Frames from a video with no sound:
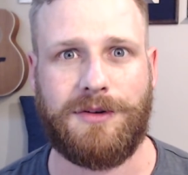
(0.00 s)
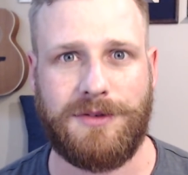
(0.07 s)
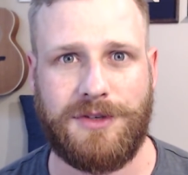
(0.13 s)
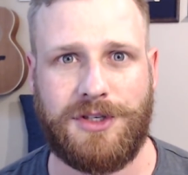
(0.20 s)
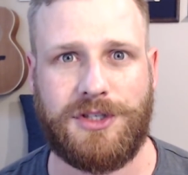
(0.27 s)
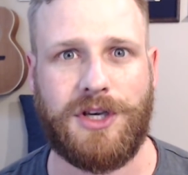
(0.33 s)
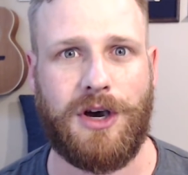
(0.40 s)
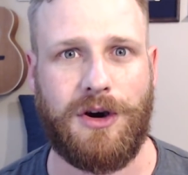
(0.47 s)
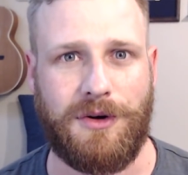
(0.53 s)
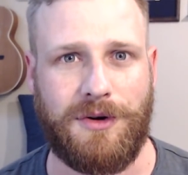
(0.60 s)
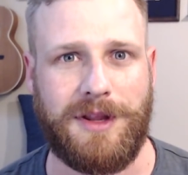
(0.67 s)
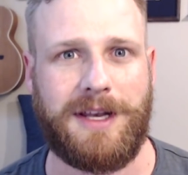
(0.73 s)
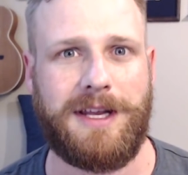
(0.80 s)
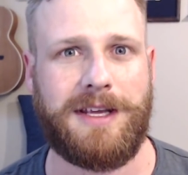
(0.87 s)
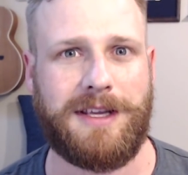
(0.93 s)

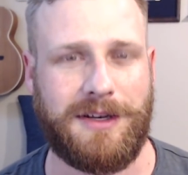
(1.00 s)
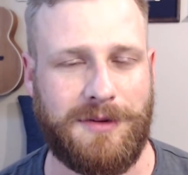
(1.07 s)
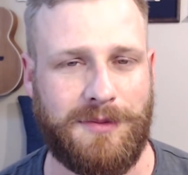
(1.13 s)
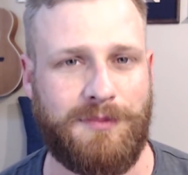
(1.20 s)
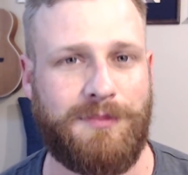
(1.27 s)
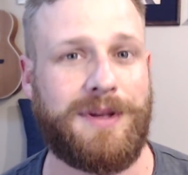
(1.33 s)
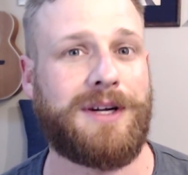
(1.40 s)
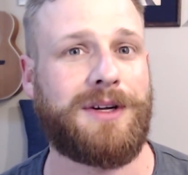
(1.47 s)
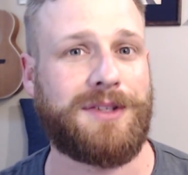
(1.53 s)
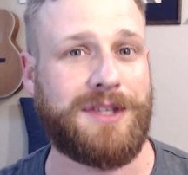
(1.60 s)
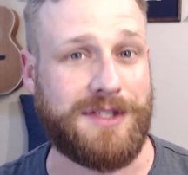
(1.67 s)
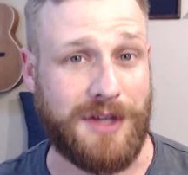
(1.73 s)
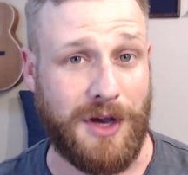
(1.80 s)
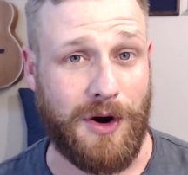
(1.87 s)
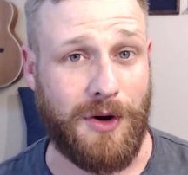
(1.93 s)
shown that he can build
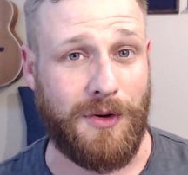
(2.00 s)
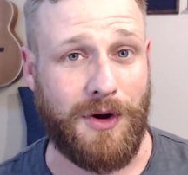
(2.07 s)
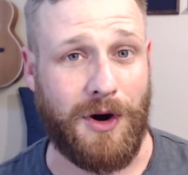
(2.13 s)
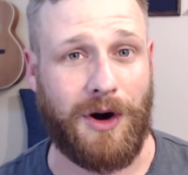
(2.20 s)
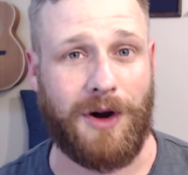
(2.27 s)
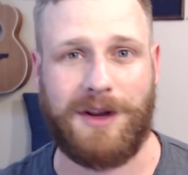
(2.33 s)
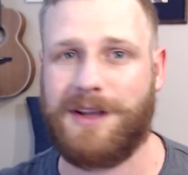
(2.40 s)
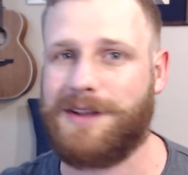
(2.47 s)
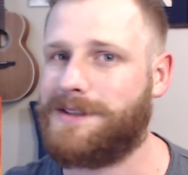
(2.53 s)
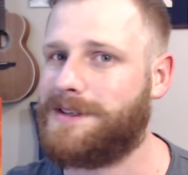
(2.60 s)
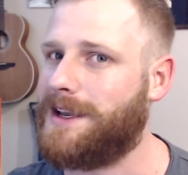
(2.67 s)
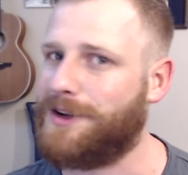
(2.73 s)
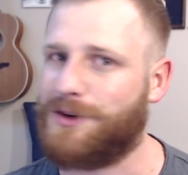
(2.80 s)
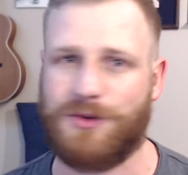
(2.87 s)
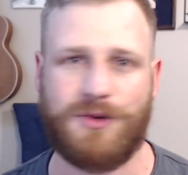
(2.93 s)
his own audience
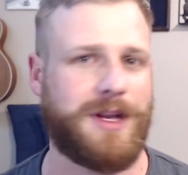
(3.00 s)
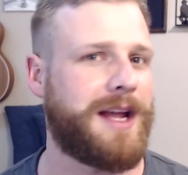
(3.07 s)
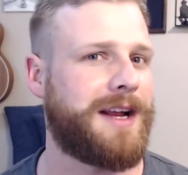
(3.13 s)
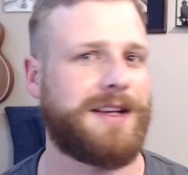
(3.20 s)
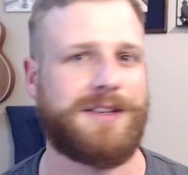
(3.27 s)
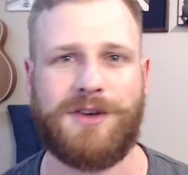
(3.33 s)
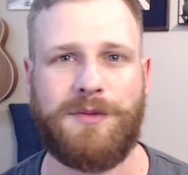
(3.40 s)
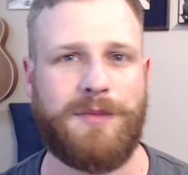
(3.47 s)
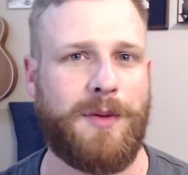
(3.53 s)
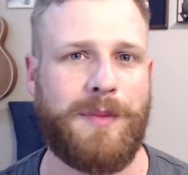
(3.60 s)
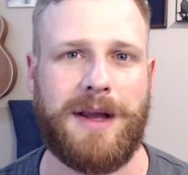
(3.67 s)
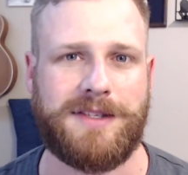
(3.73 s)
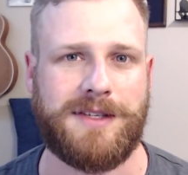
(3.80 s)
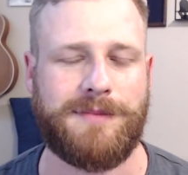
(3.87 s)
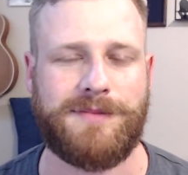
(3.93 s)
and create his own
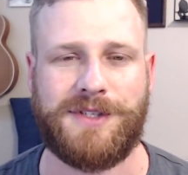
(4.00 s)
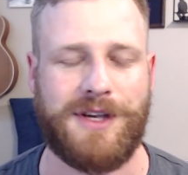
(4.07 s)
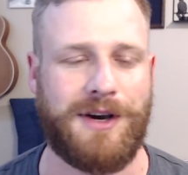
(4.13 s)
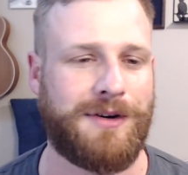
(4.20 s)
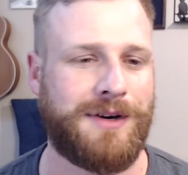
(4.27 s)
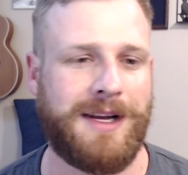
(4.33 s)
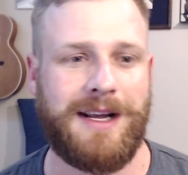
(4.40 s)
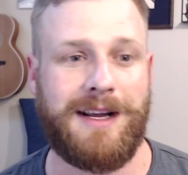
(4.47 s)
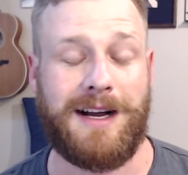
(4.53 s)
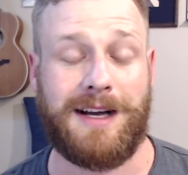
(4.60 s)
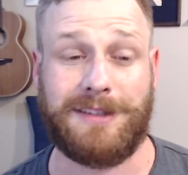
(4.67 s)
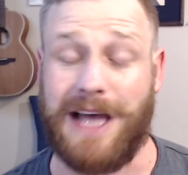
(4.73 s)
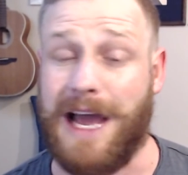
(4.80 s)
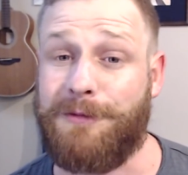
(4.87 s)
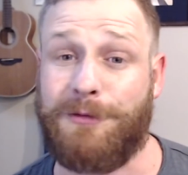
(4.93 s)
momentum. So,
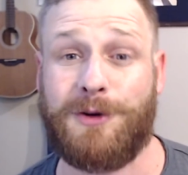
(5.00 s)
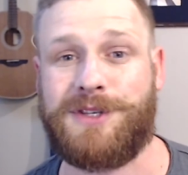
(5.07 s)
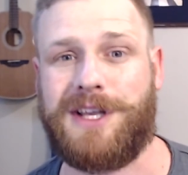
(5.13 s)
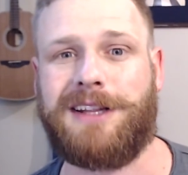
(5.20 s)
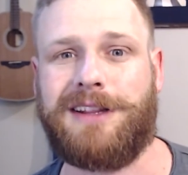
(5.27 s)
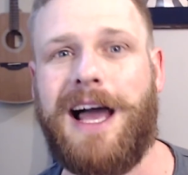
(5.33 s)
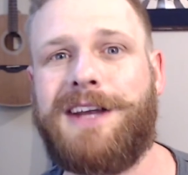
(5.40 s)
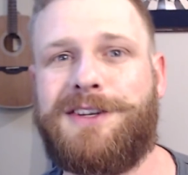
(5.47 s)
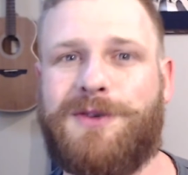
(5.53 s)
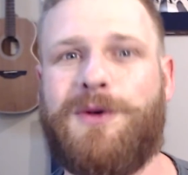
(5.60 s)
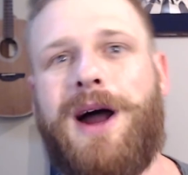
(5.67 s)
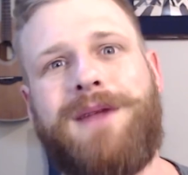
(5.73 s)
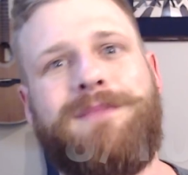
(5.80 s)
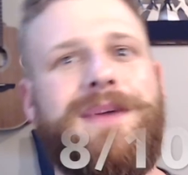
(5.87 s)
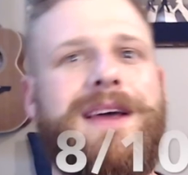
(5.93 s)
Lifers I liked
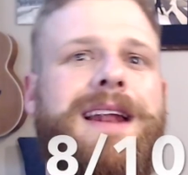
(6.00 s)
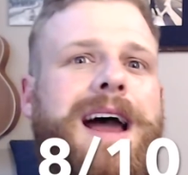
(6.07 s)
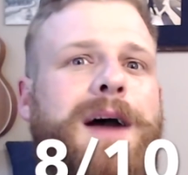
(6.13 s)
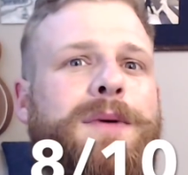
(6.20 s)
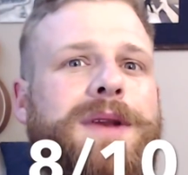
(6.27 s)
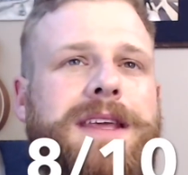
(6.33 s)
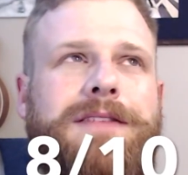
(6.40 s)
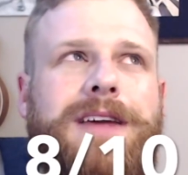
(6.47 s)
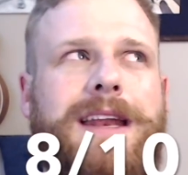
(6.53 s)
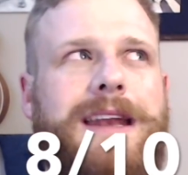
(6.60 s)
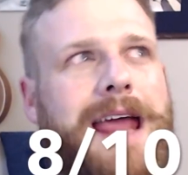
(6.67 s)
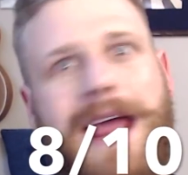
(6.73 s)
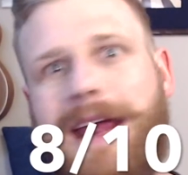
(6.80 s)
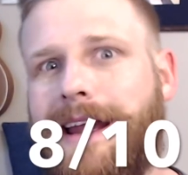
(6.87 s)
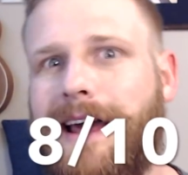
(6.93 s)
quite a bit. I would give it
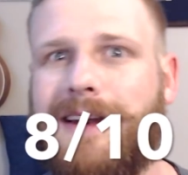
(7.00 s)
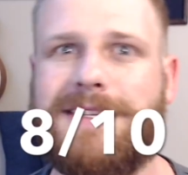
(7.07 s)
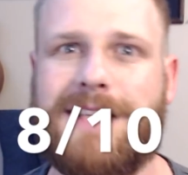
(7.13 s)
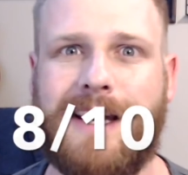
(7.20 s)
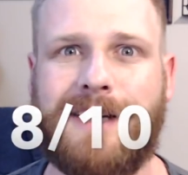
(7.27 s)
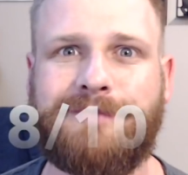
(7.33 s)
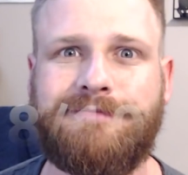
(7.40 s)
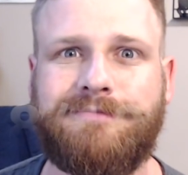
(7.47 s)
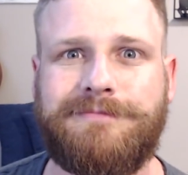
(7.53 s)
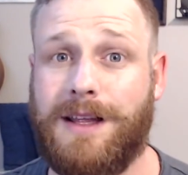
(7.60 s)
an 8 out of 10.